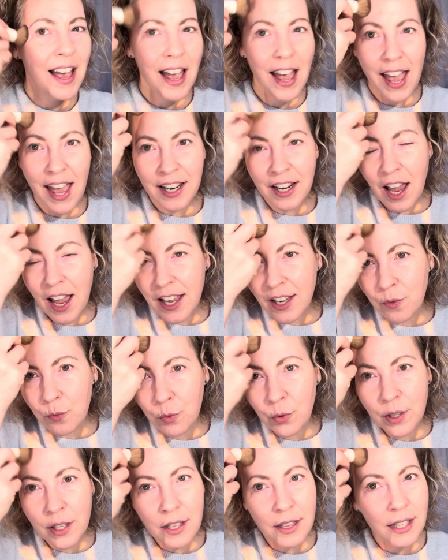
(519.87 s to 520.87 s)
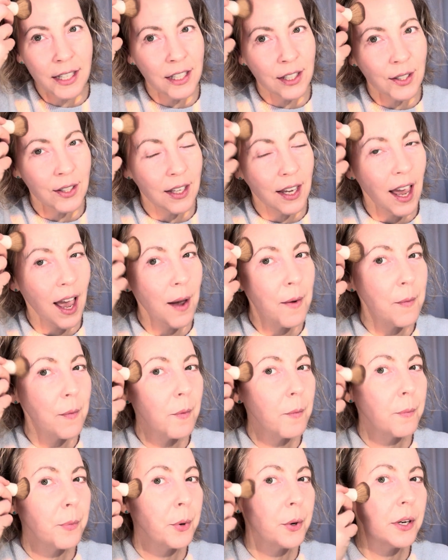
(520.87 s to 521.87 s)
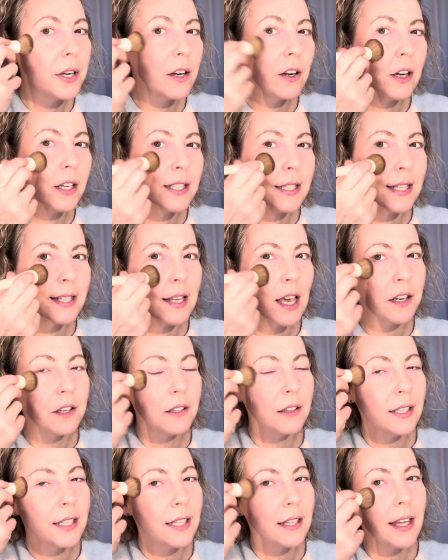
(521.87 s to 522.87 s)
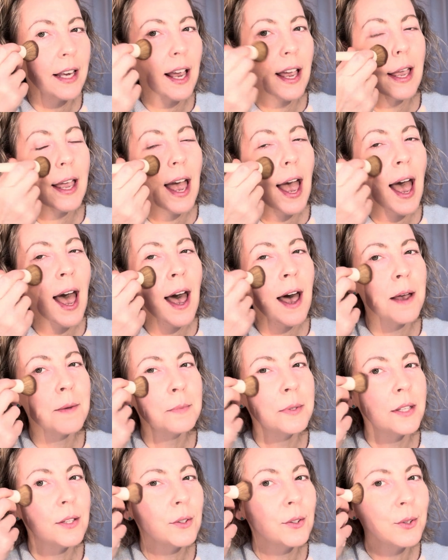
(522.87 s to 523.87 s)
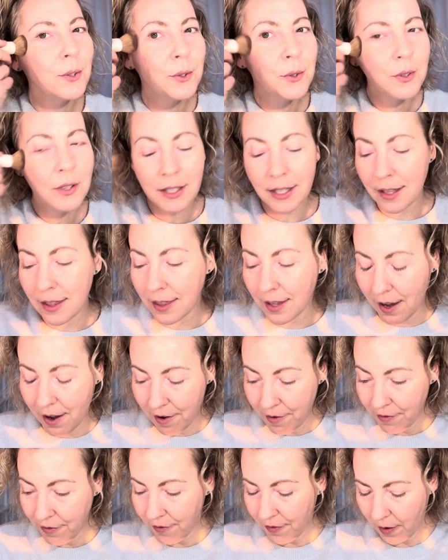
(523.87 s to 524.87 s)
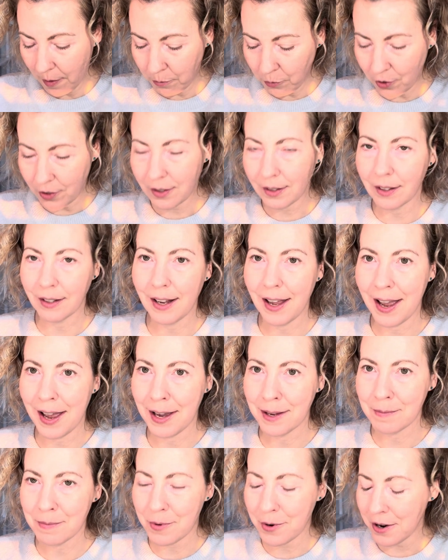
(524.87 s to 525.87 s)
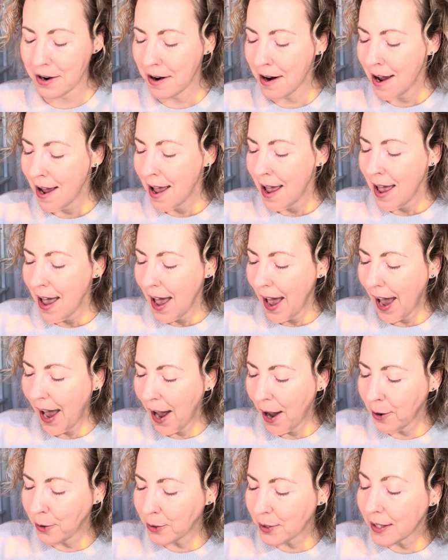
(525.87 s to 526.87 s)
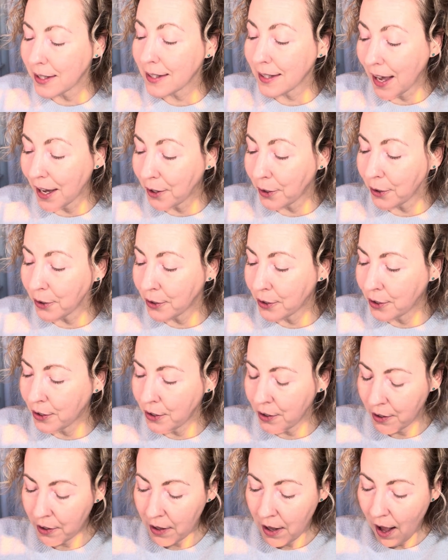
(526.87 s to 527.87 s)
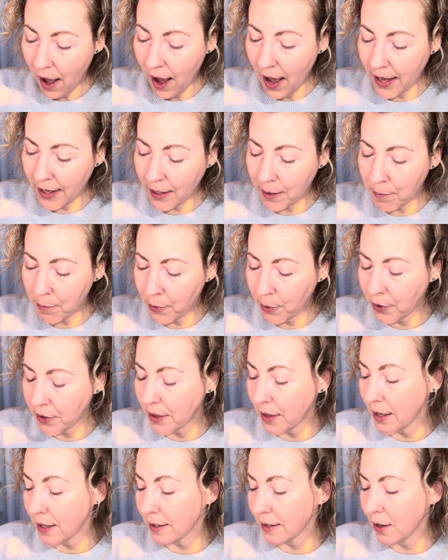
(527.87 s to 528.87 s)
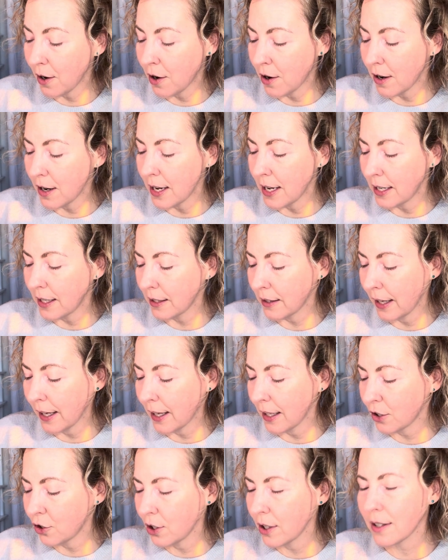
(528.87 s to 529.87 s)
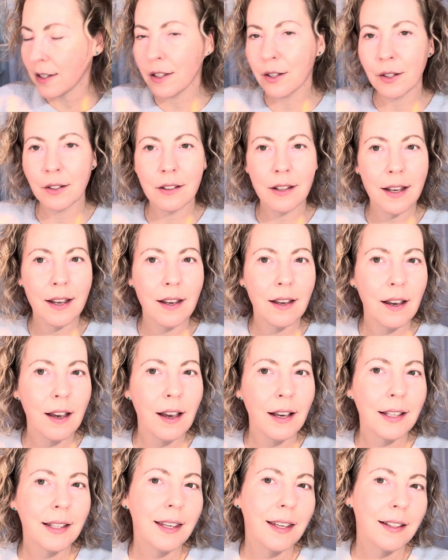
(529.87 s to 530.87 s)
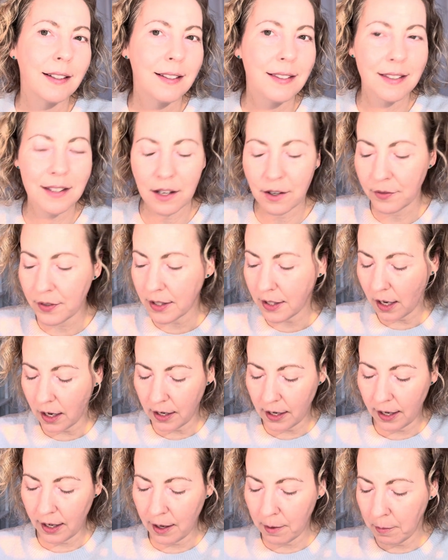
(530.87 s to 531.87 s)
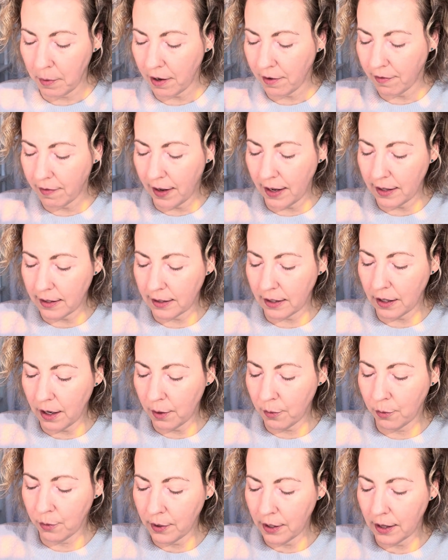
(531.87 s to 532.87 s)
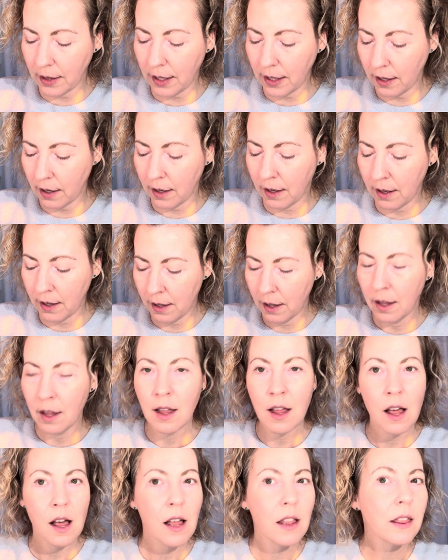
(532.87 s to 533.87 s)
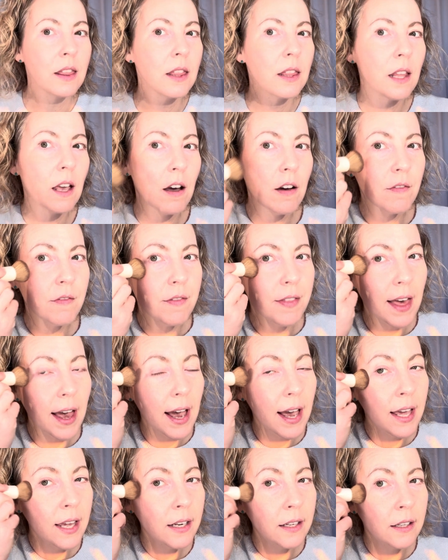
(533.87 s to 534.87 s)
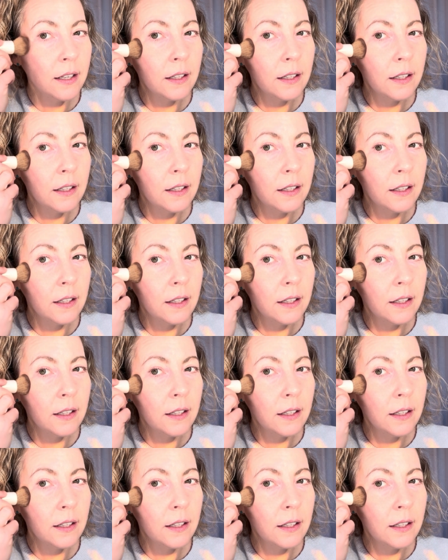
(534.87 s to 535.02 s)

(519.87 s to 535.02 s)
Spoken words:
and I really put it on subtly. Like, I absolutely love, I'm just gonna add more, how subtle I can put this on. Like, it just looked like a kiss of sun hit my face, and I really love that.